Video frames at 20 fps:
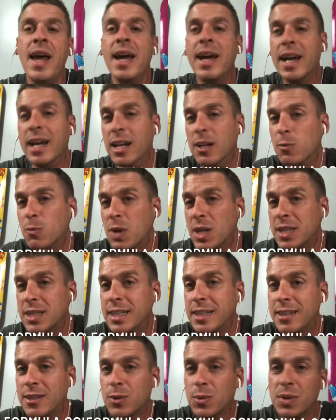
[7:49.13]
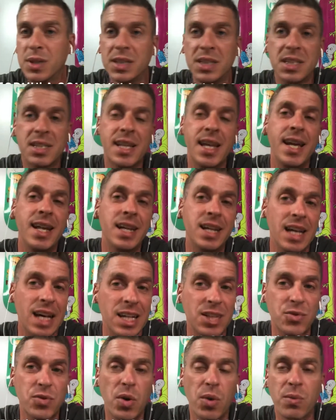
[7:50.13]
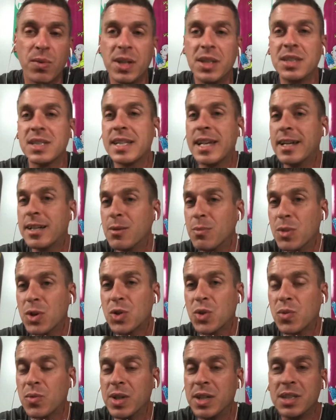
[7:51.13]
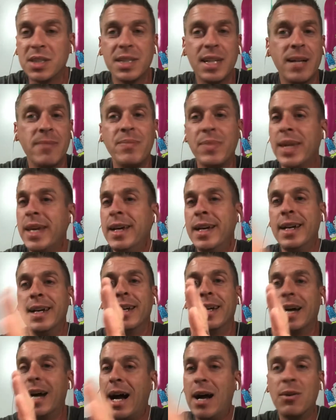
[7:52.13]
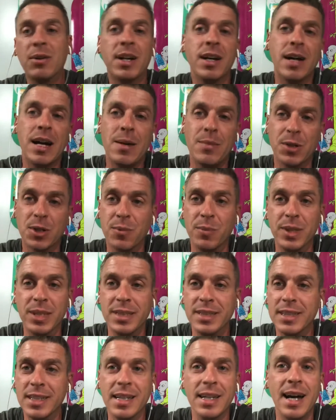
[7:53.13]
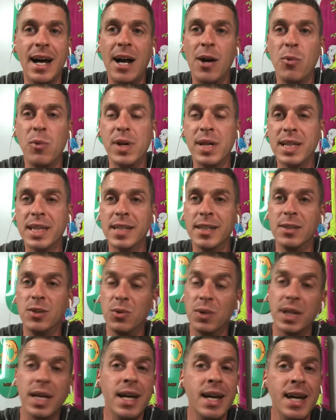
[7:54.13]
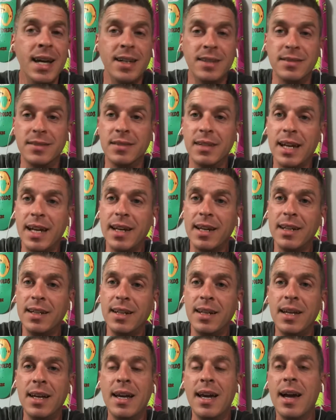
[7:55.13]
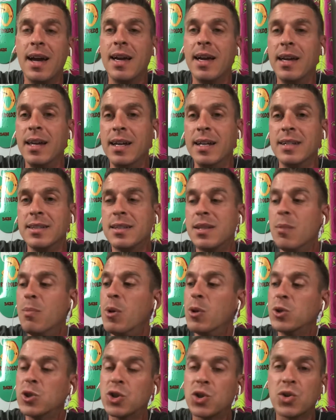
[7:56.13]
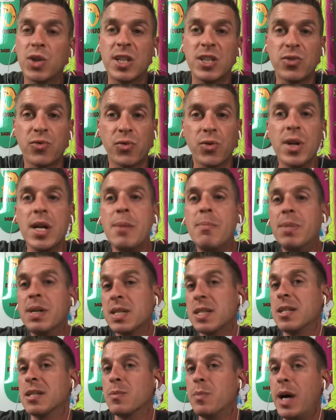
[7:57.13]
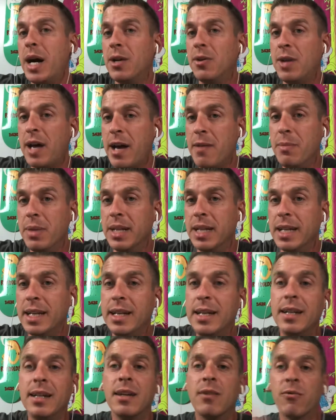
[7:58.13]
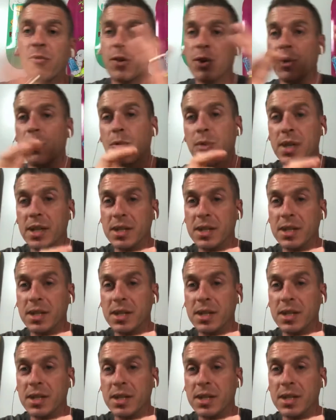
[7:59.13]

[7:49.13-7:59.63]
in residential real estate, cash flow real estate, commercial real estate. I don't care how much money's in it. I don't want anything to do with it. Land is the most stress-free business model I've been in for the real